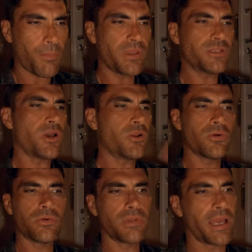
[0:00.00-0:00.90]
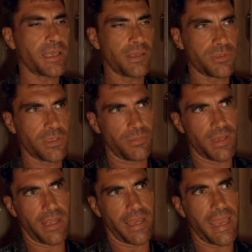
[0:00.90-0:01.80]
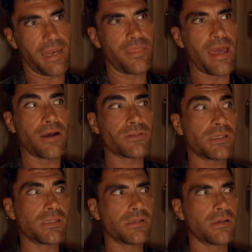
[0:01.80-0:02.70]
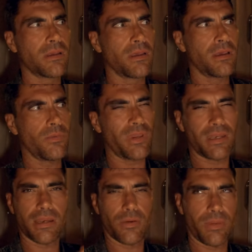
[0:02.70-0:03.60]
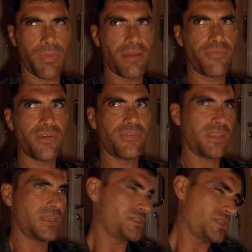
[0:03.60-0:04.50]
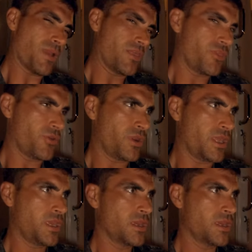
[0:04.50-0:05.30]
But in total, like, it was going to be like 80,000. We ended up, we paid 50 and she paid 30